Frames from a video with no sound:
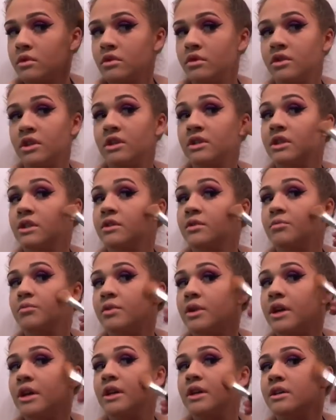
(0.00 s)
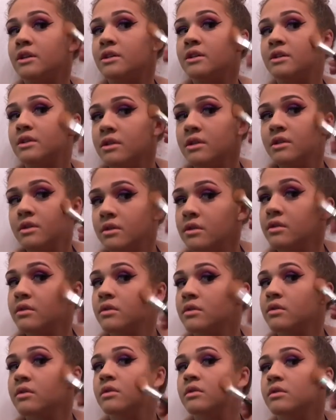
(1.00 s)
Just at the base,
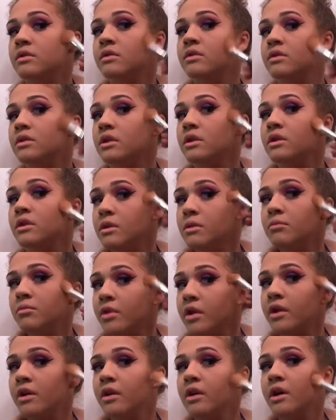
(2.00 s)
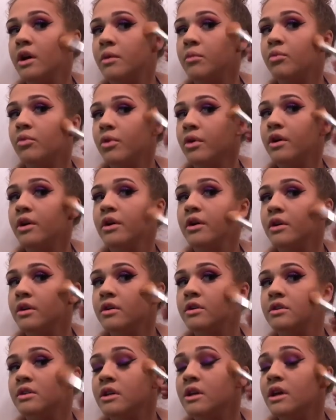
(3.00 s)
blend
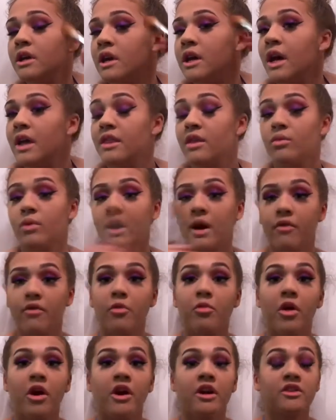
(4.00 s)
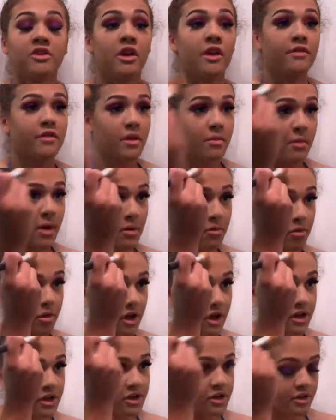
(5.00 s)
upwards, and then whatever product's left on my
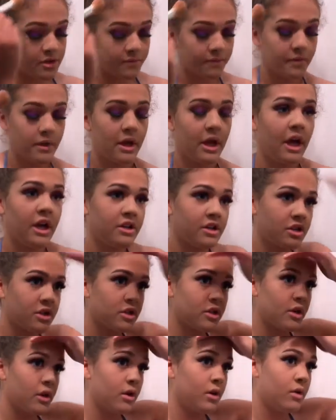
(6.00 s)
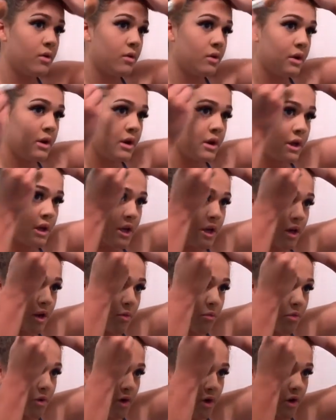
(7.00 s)
brush, I just go and I'll
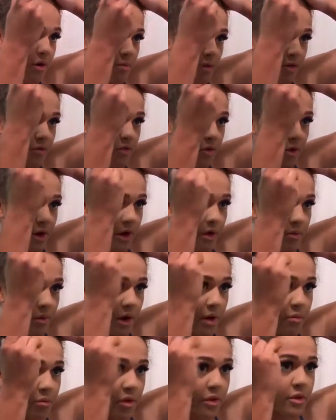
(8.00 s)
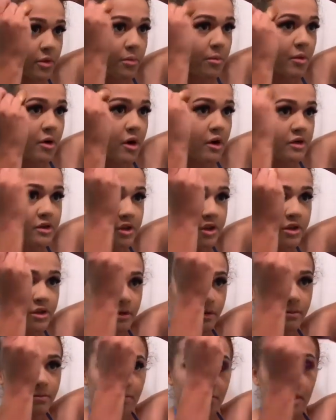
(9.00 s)
put it on my forehead where I put the bronzer,
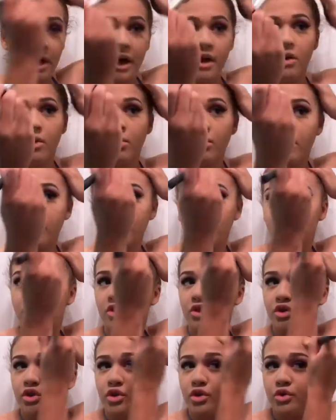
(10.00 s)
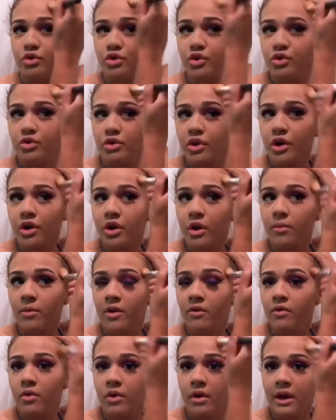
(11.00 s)
but I don't want it too dark on my
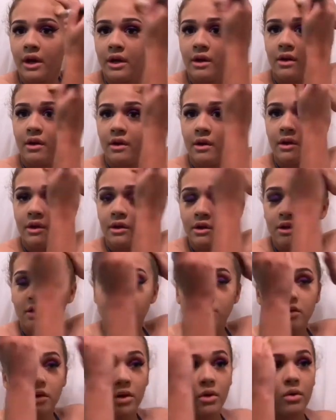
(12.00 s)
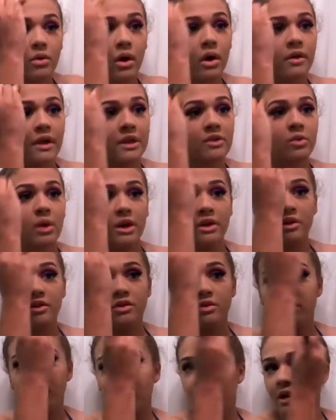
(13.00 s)
forehead, so that's why I just
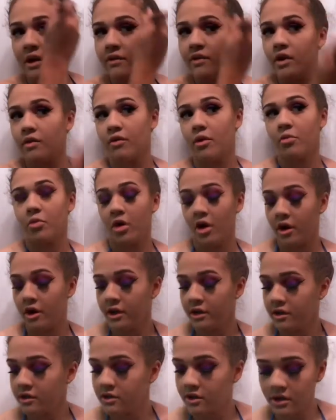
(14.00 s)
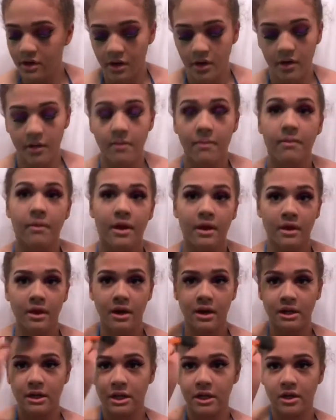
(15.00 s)
use the leftover product, and then
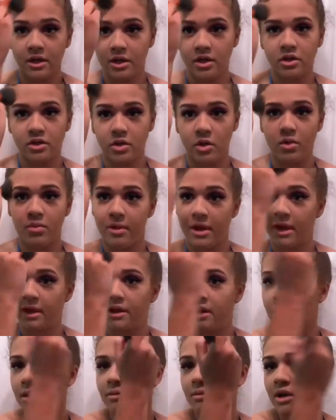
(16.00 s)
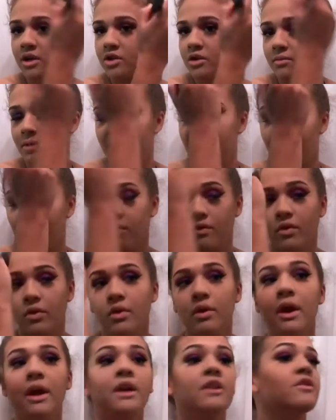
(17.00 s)
I tend to just go back in and make sure
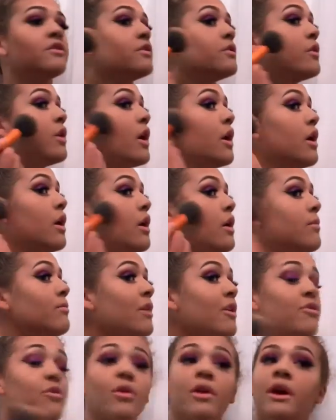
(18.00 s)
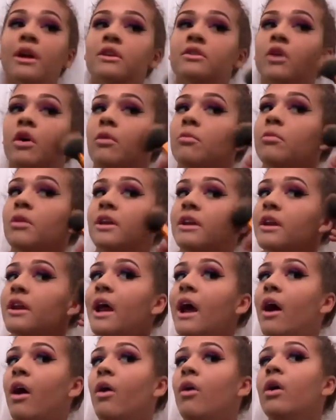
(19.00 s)
my forehead is all blended
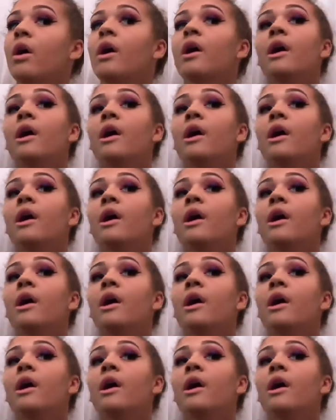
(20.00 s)
out.